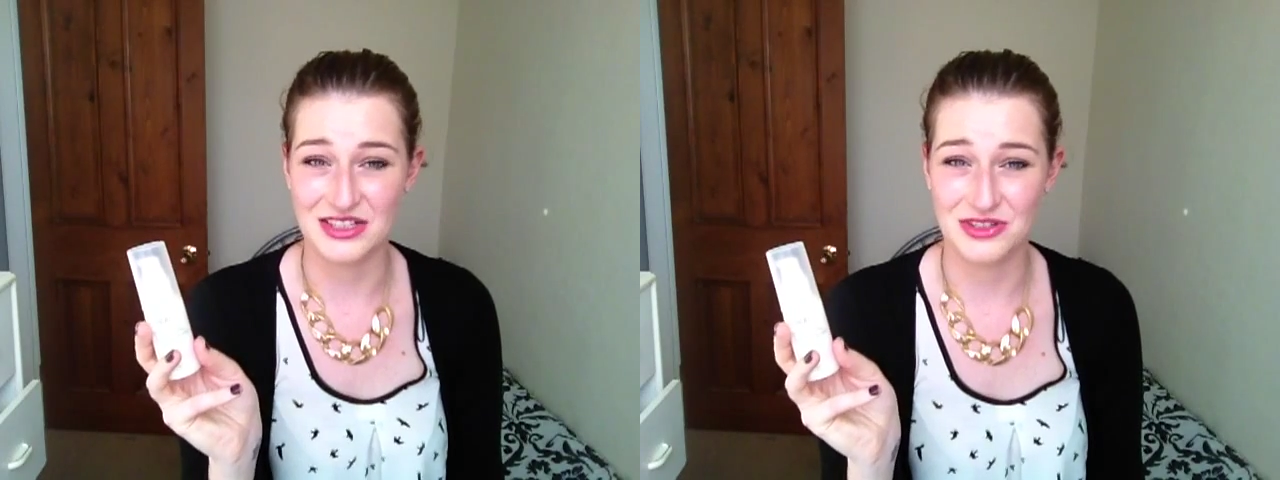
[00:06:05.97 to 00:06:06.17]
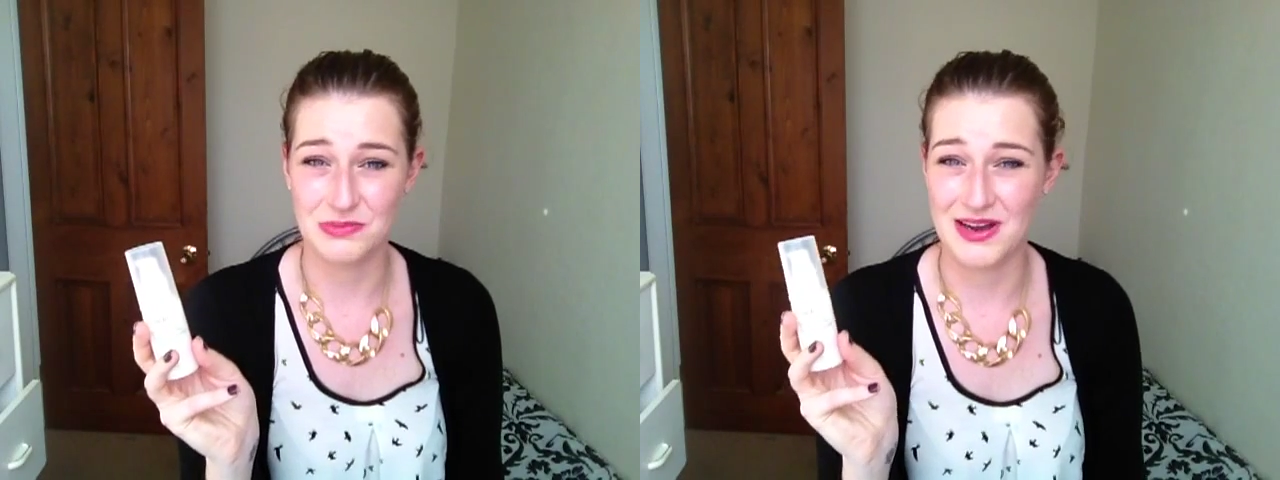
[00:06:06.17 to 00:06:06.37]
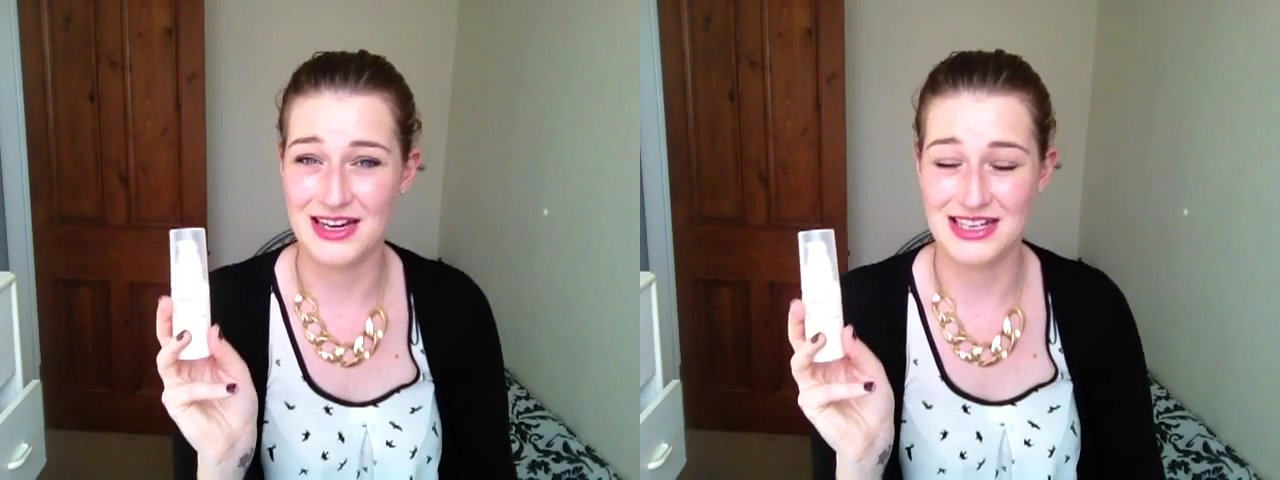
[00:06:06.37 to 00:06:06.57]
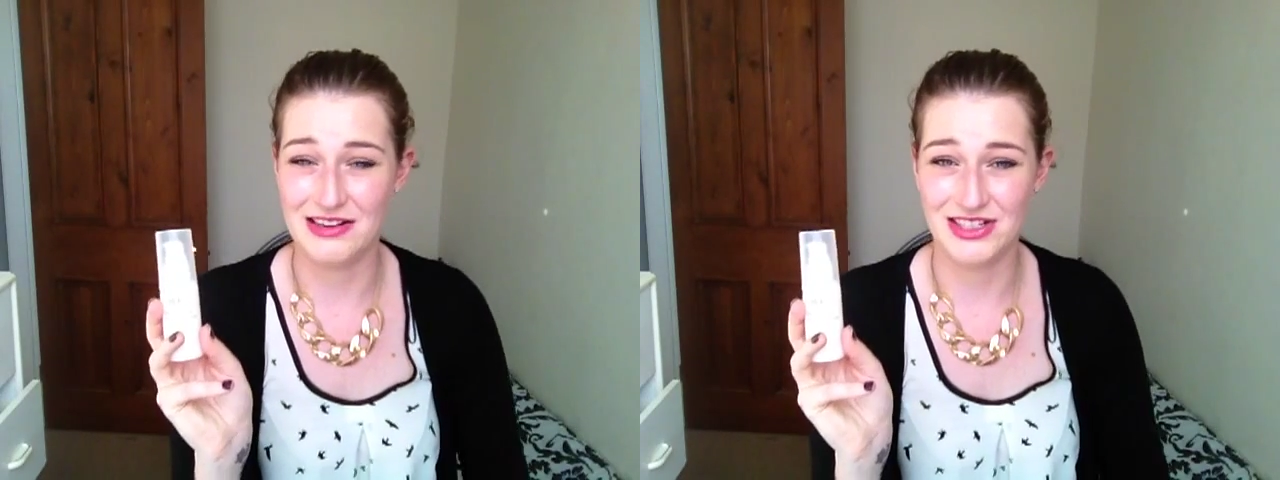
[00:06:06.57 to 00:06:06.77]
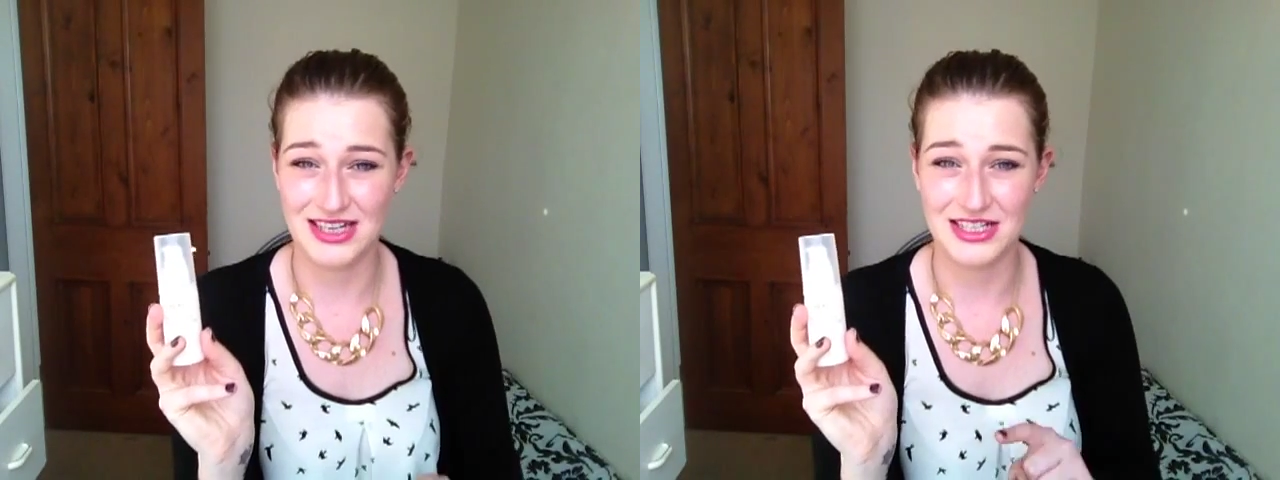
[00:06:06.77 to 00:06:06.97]
because my
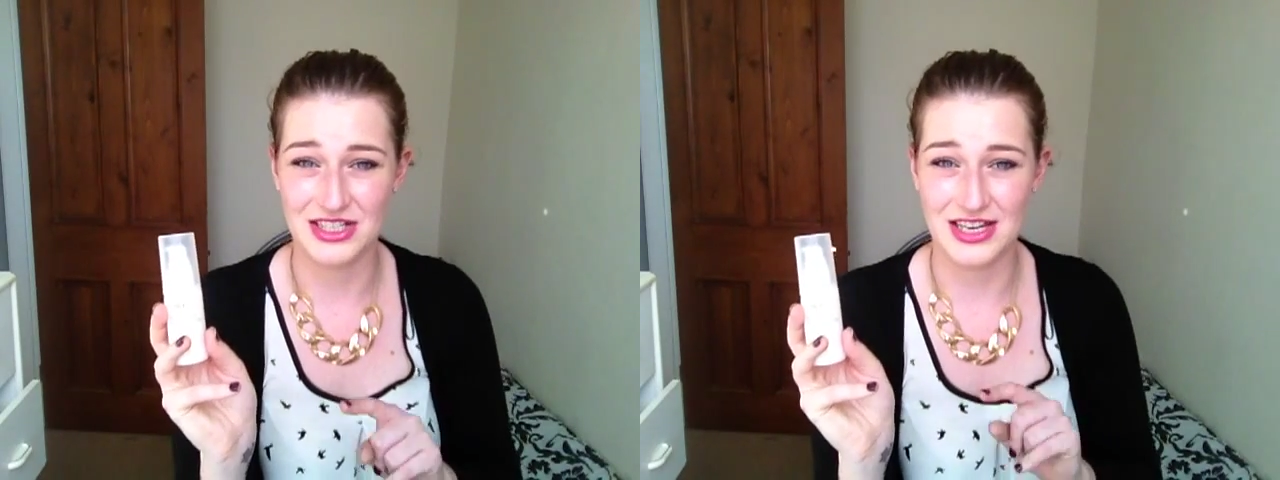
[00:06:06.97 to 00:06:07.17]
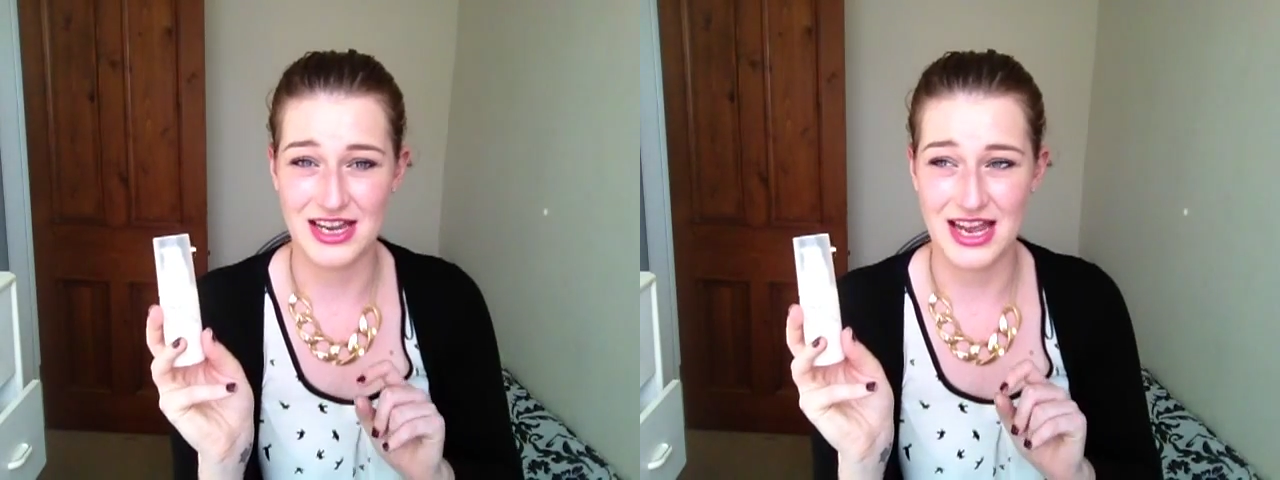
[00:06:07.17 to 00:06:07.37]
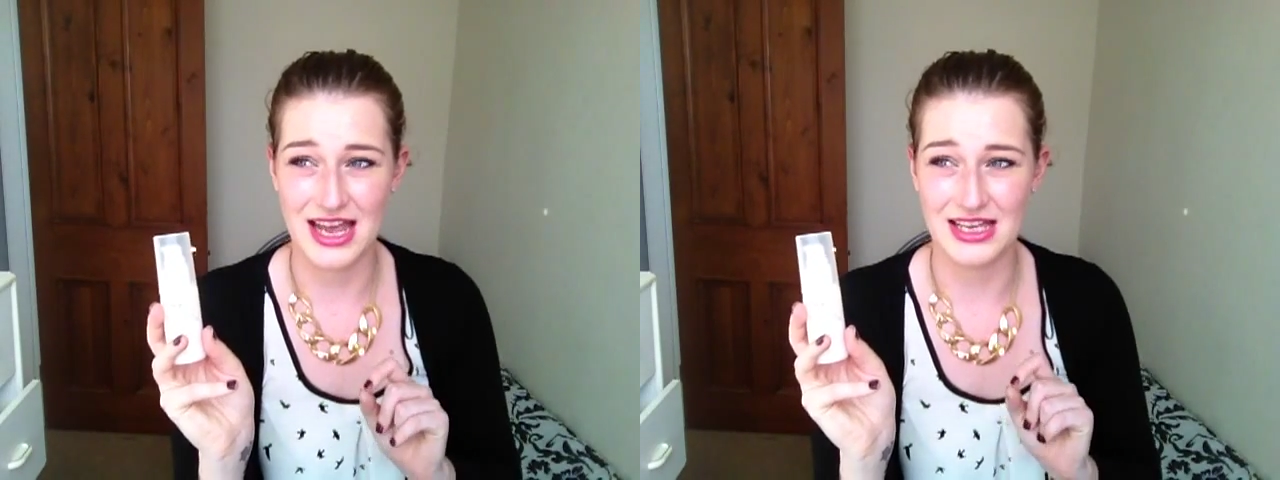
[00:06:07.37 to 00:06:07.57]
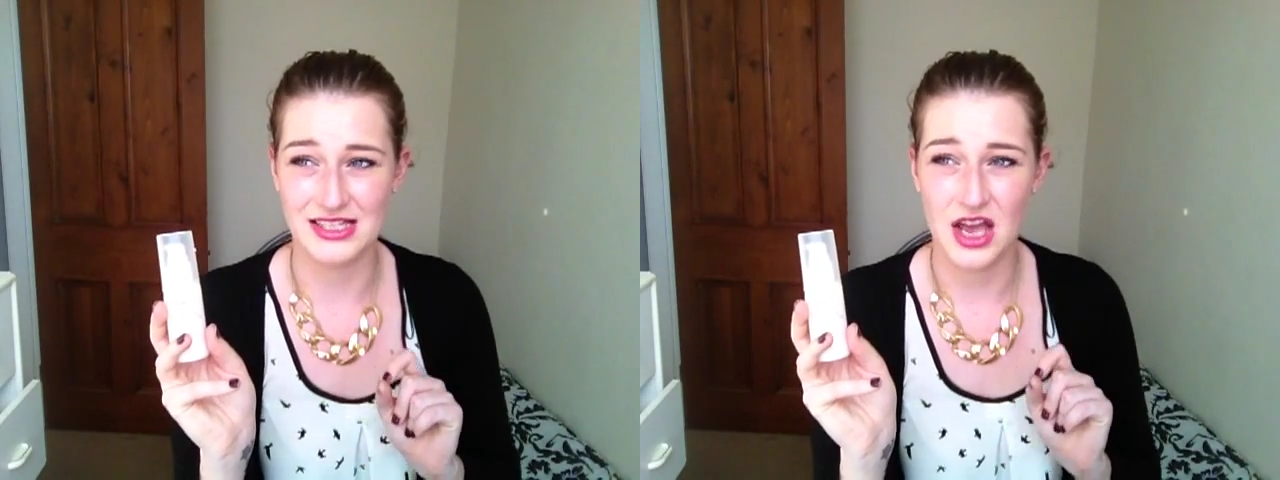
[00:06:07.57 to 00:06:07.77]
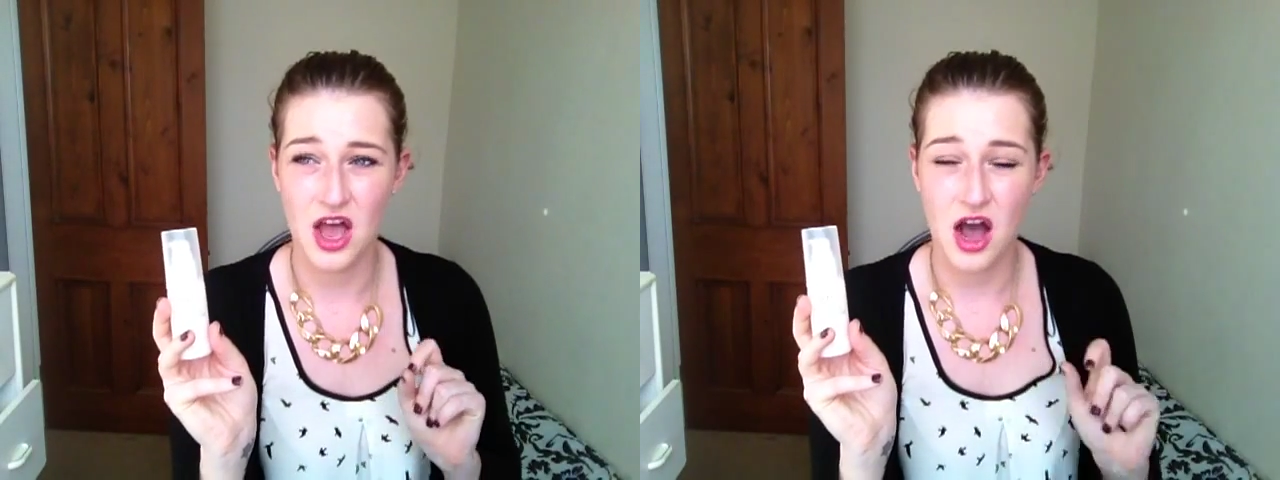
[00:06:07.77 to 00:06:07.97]
nearest Asda is
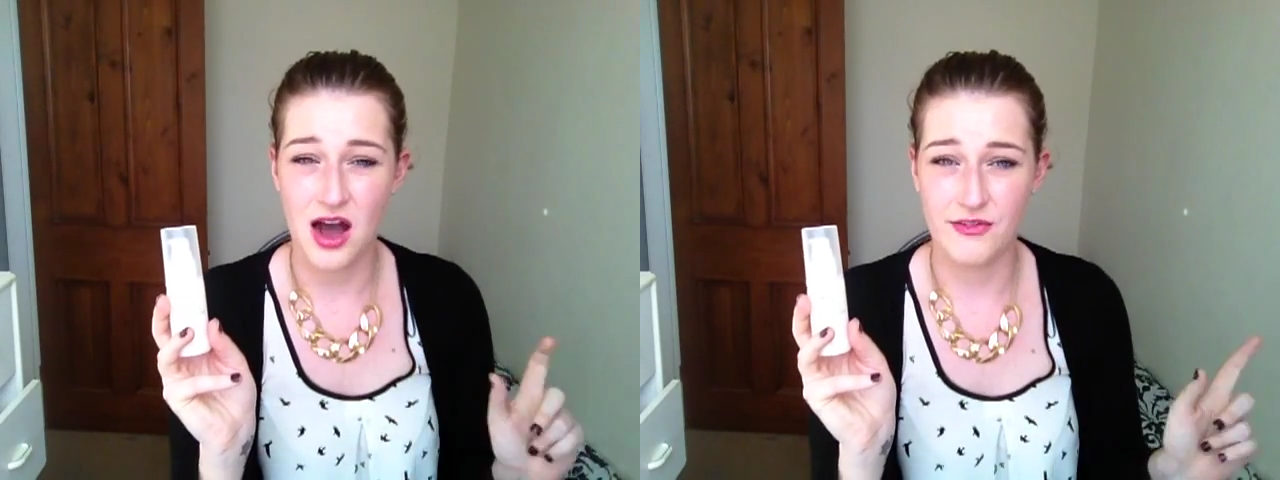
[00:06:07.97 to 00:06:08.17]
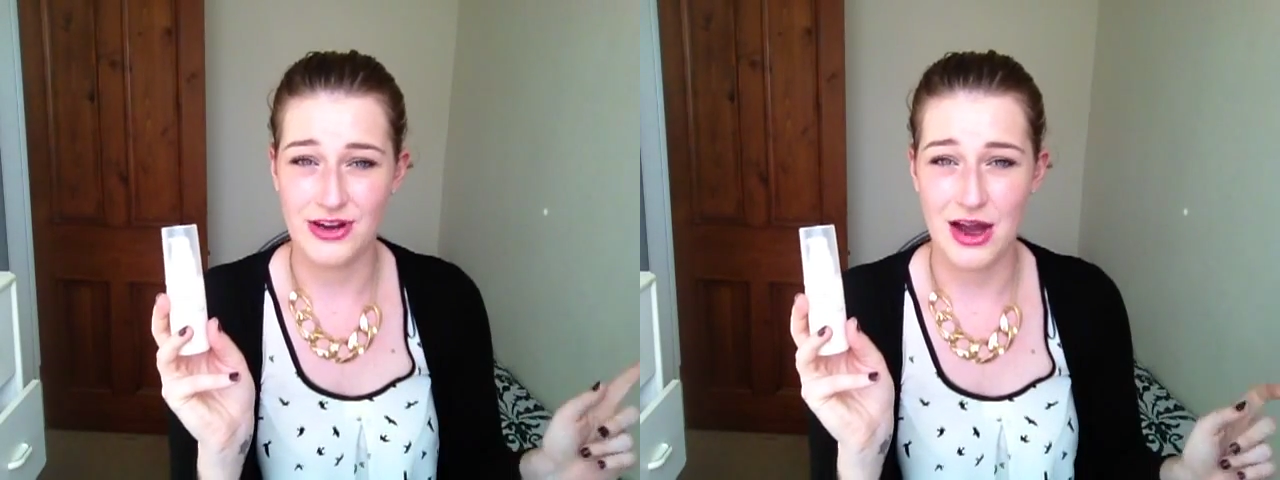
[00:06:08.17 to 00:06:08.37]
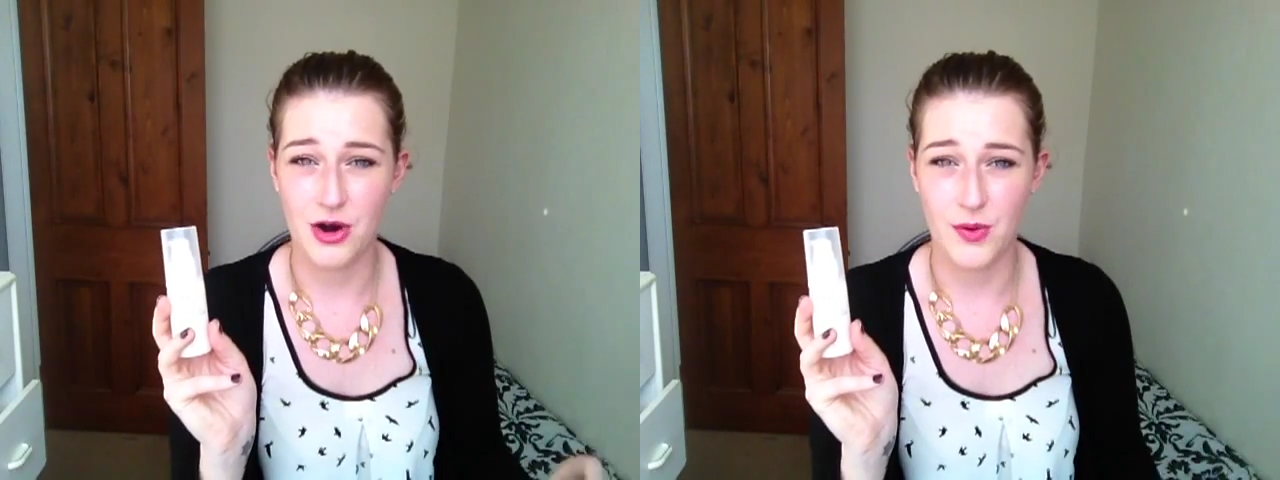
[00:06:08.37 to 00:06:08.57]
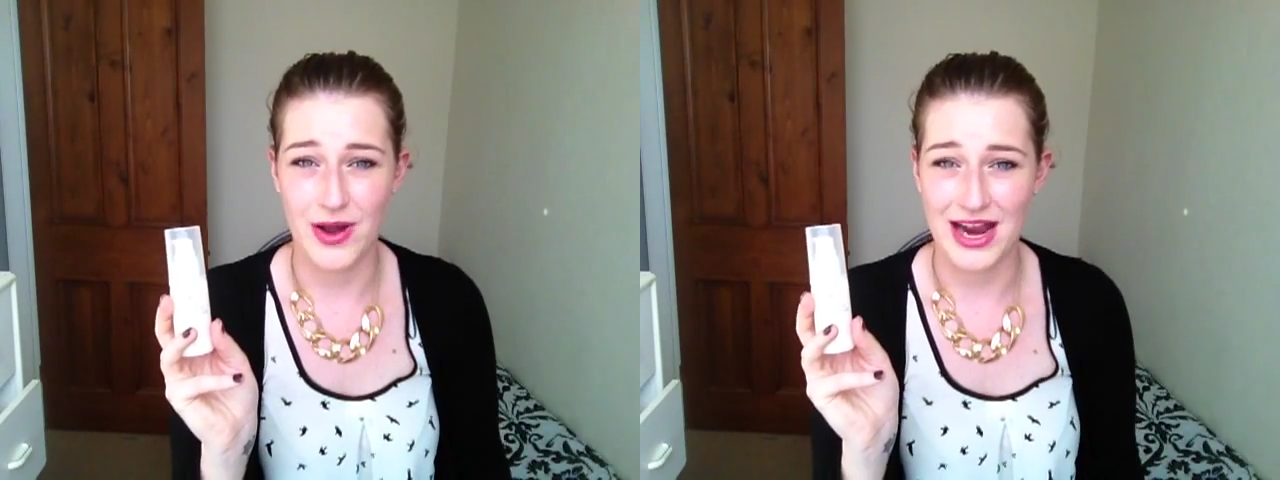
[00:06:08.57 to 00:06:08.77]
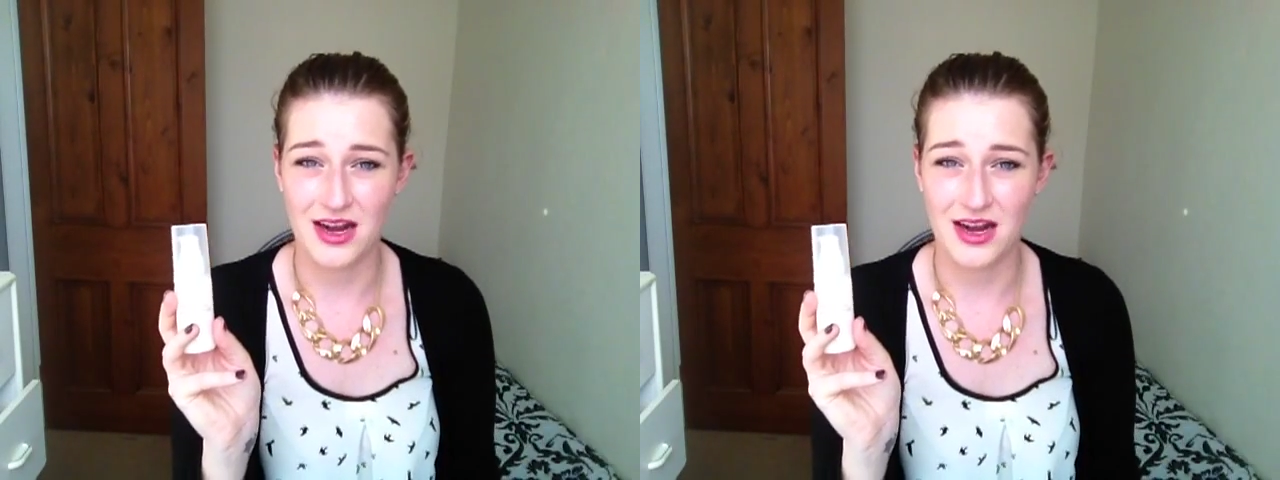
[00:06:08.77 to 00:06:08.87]
half an hour away,